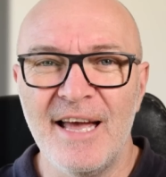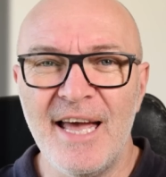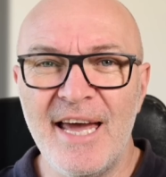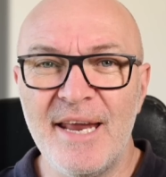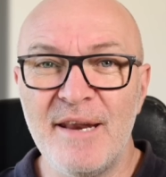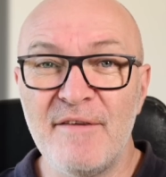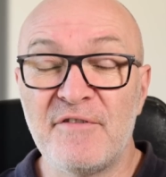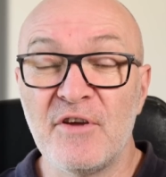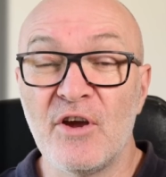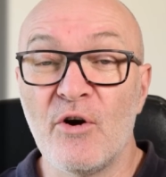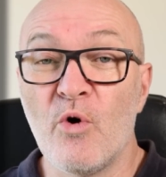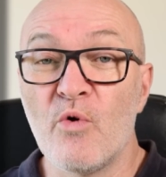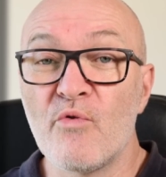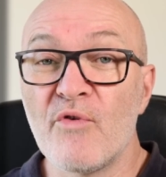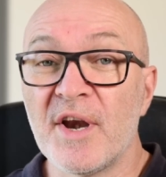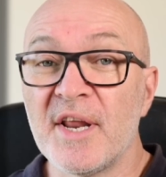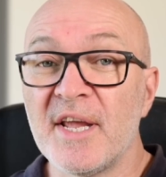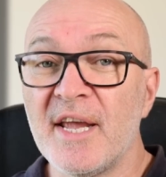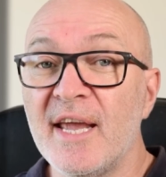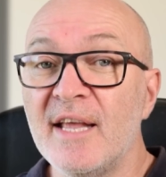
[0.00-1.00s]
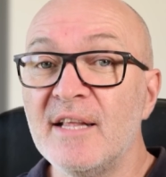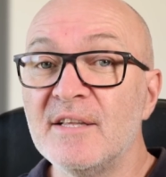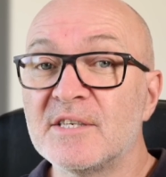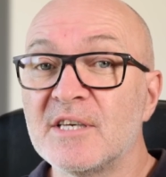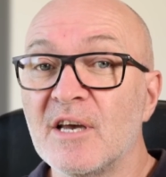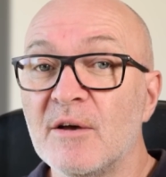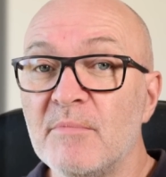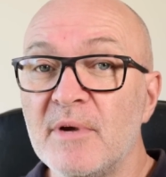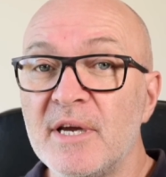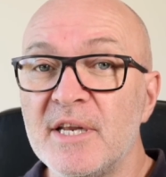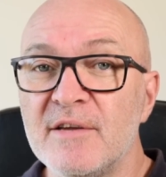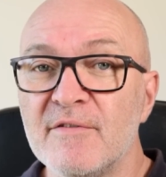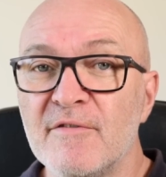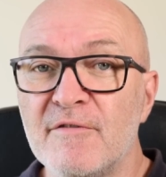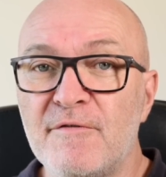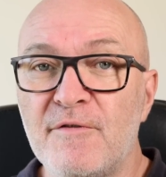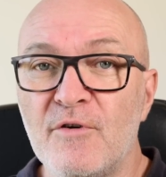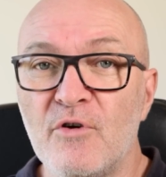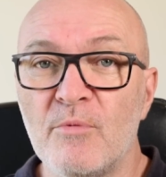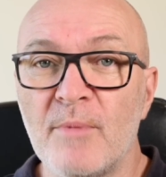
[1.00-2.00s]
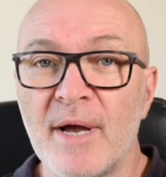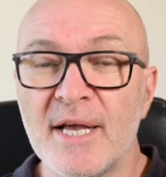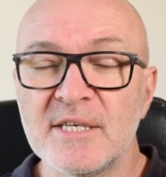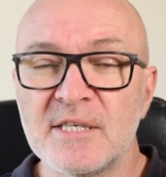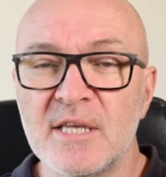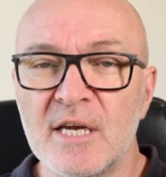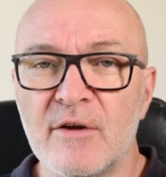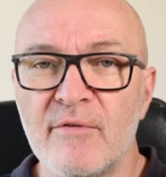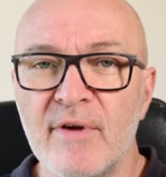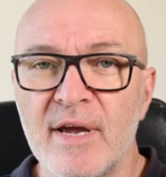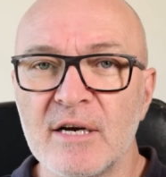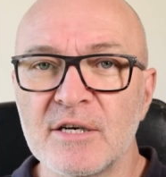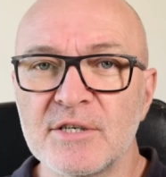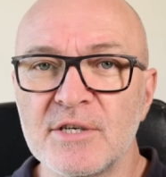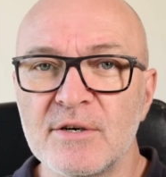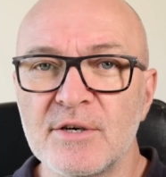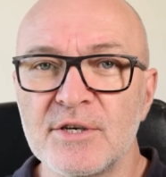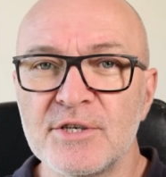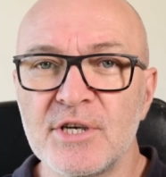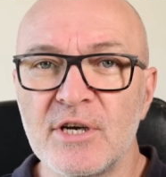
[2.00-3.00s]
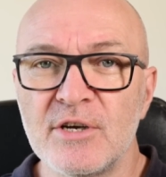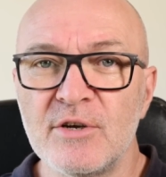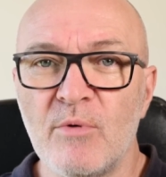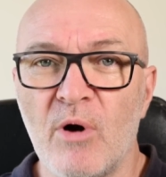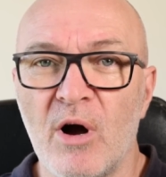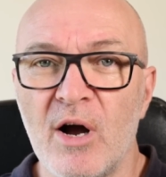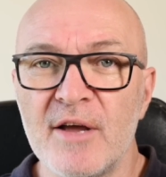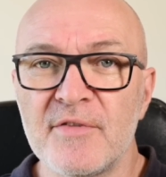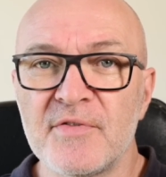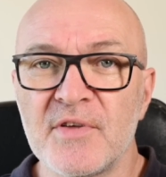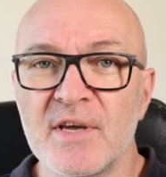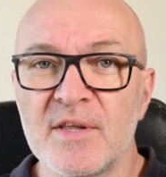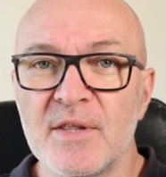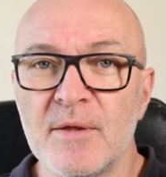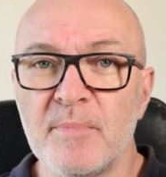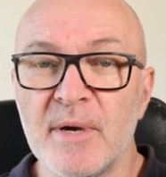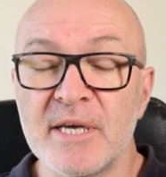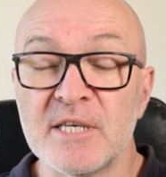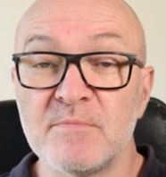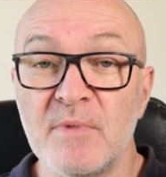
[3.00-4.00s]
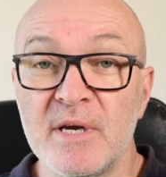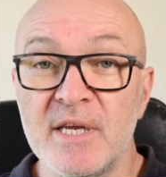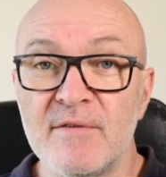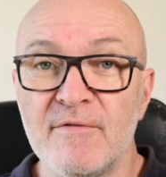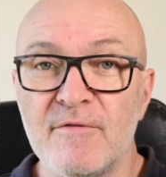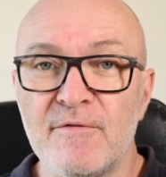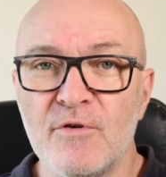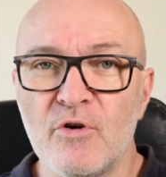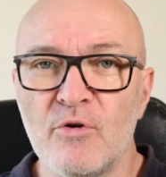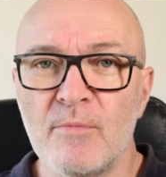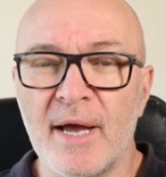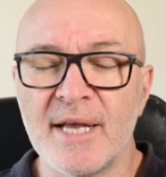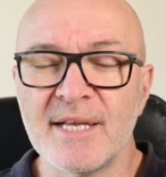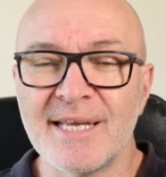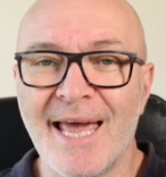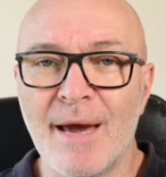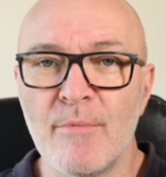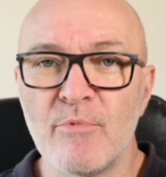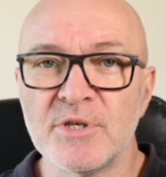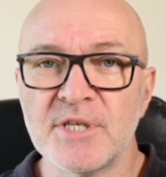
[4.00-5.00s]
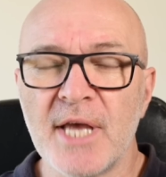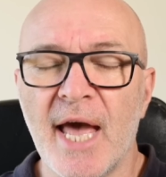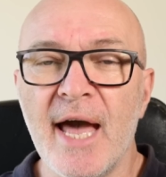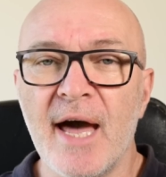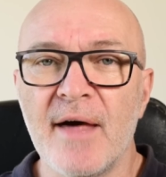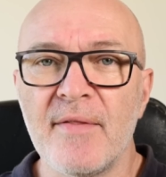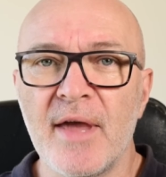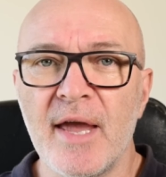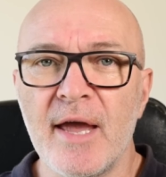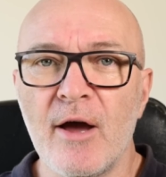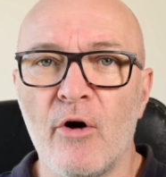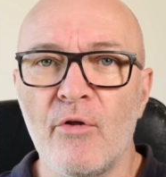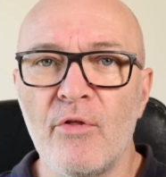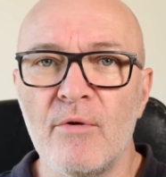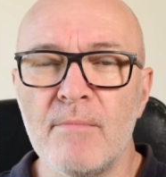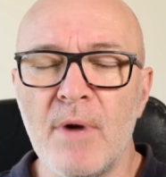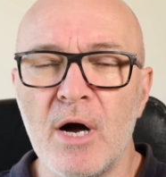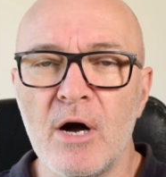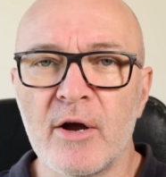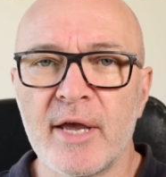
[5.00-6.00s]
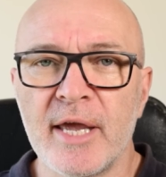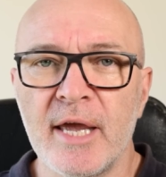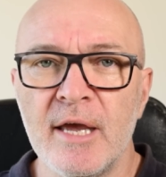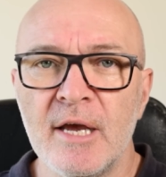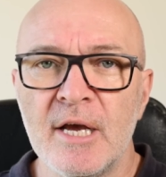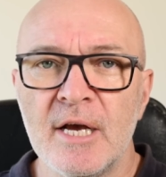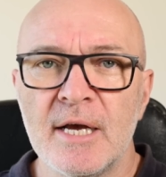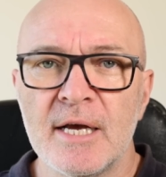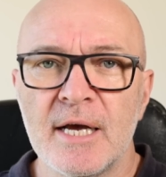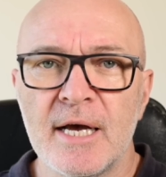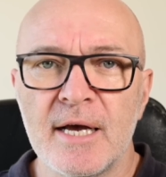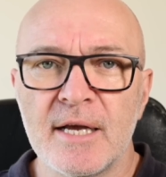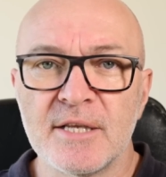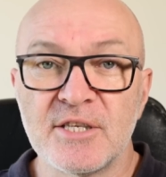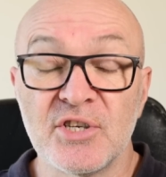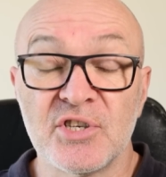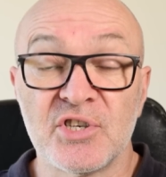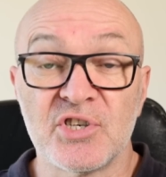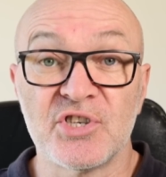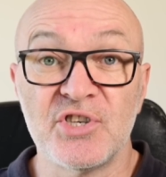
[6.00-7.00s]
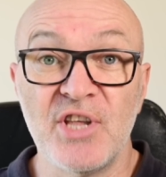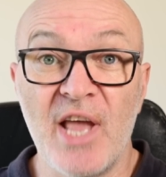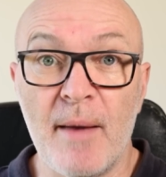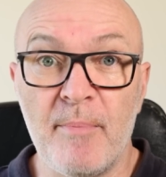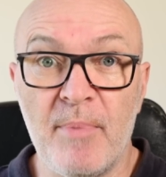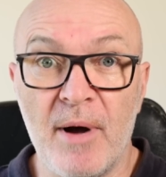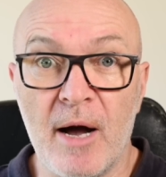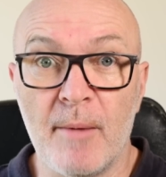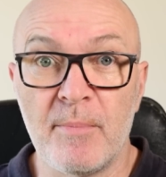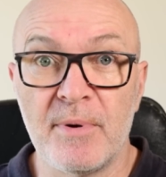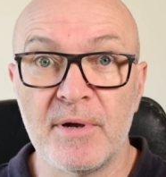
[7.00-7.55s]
And if you're already into medium format, stick around because I'm going to show you what I think are the best medium format cameras out there on the market to snap up.